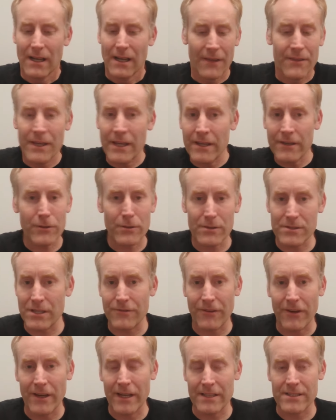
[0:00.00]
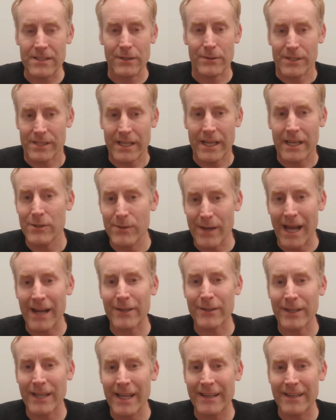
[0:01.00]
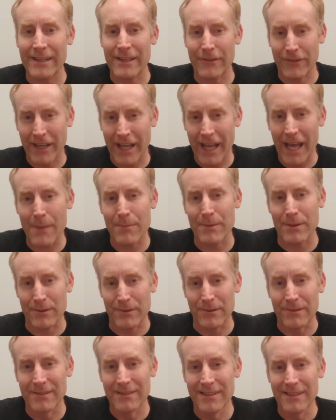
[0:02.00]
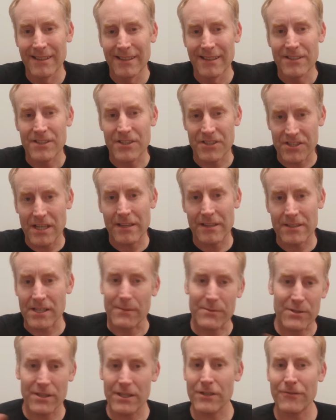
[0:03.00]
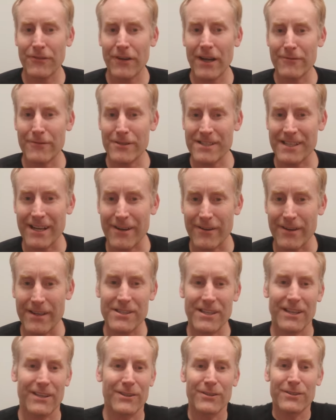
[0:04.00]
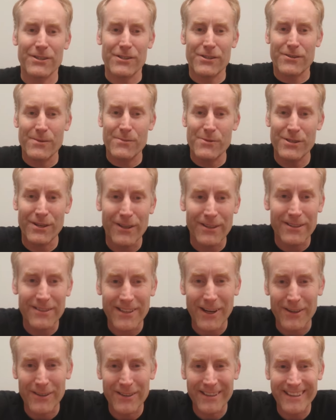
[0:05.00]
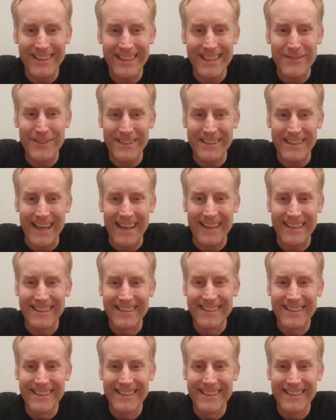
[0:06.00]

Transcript: And then, of course, there's financing risk. Can you aggregate enough capital to stand this up? So there's five risk areas. A long description. I'll I'll leave it at that.